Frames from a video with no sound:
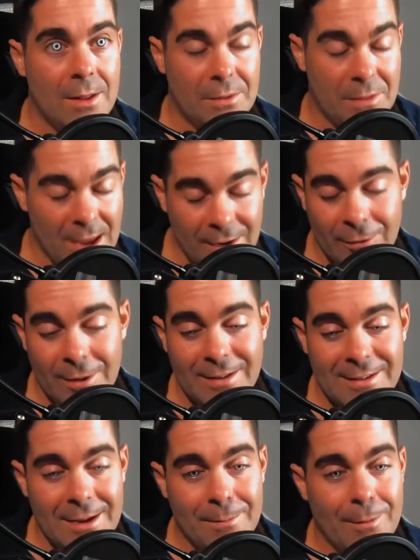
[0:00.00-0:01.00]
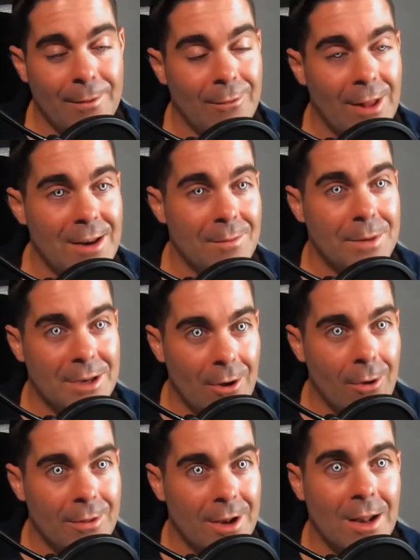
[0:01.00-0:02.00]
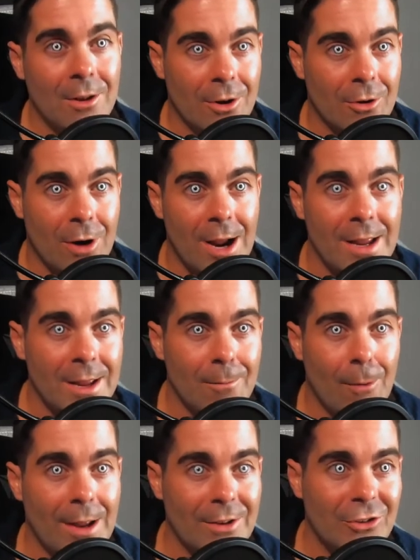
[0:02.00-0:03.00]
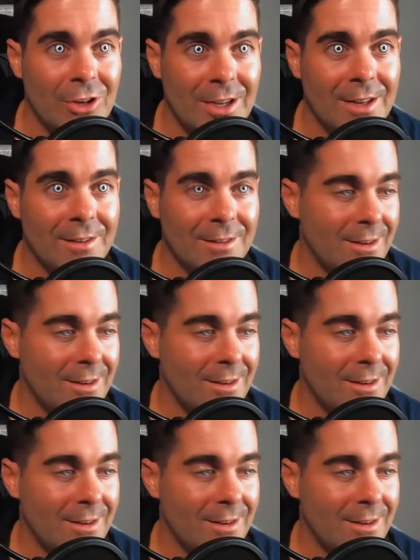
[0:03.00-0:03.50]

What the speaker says: thanks for the tip of letting me know that I look great in white jeans,